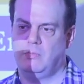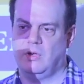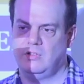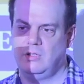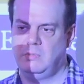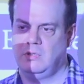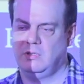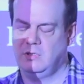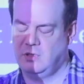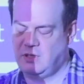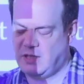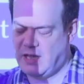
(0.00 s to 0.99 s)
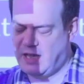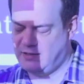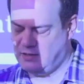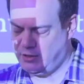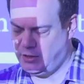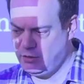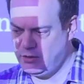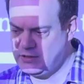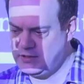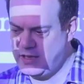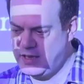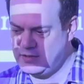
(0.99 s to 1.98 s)
possible as a
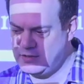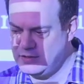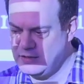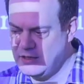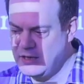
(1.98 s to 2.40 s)
unit test,